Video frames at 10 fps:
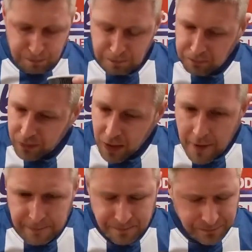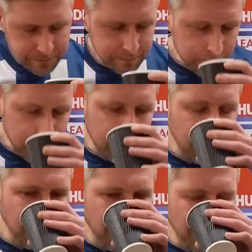Come on, keep going. Now it's Stu.
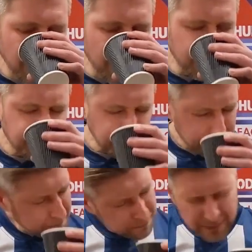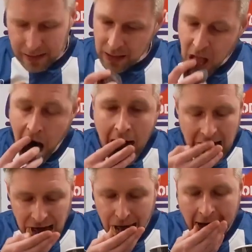Beat the last year's record,
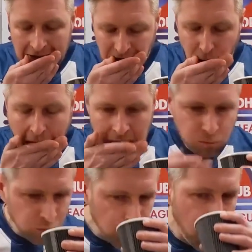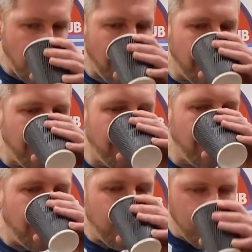2020 record. Come on, lads.
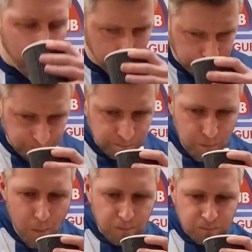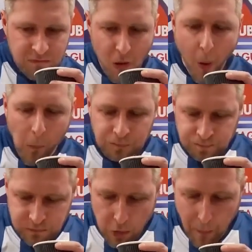Dorsey's nearly done his first
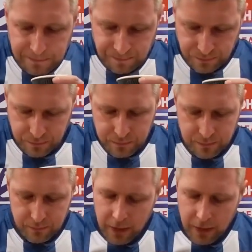50.